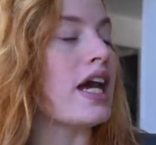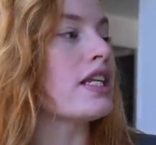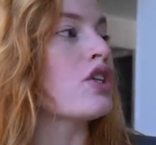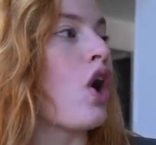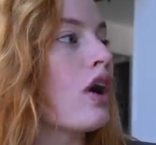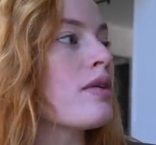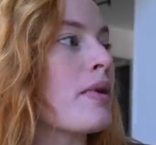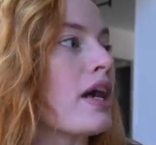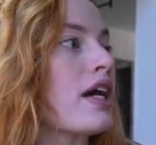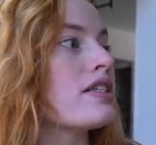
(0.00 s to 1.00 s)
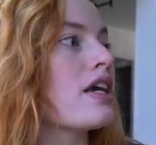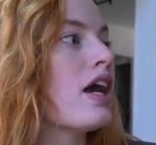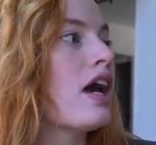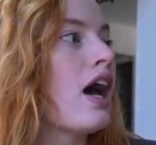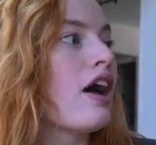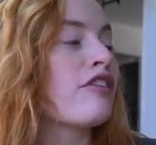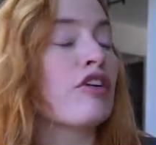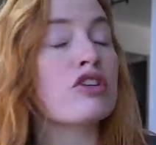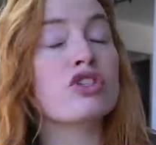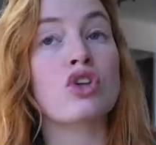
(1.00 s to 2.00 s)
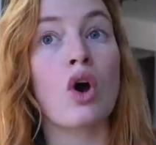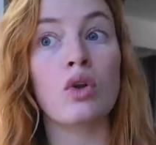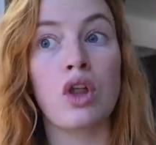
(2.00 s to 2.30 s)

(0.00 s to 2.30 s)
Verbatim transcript: And it's hard because for so